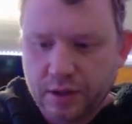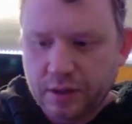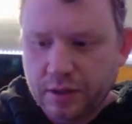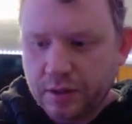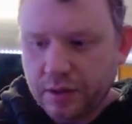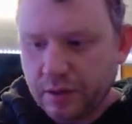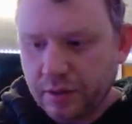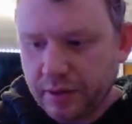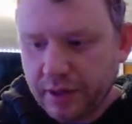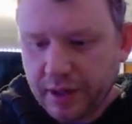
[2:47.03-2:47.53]

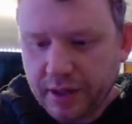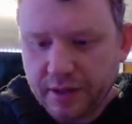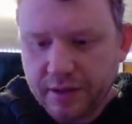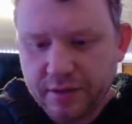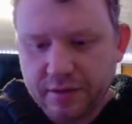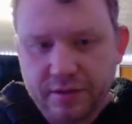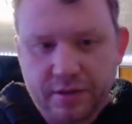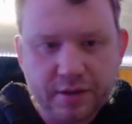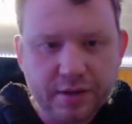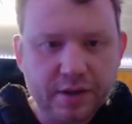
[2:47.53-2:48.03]
Okay,
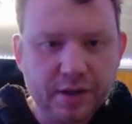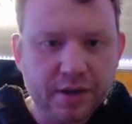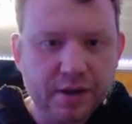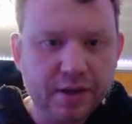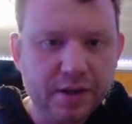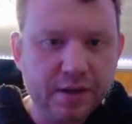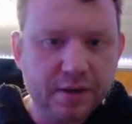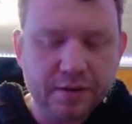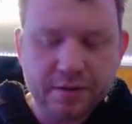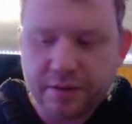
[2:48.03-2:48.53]
so you're going to
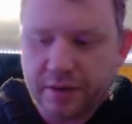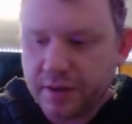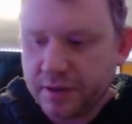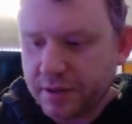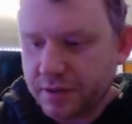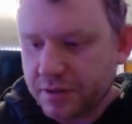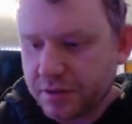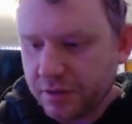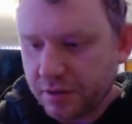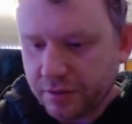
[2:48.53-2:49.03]
need 3
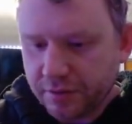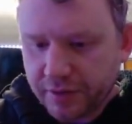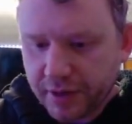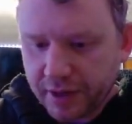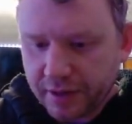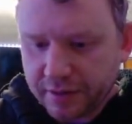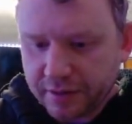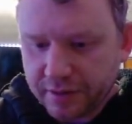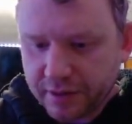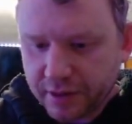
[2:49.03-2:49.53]
additional
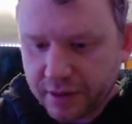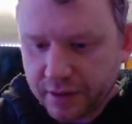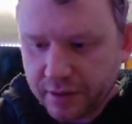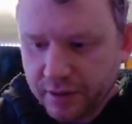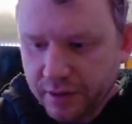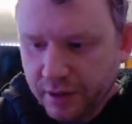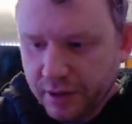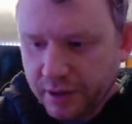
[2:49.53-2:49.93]
files here.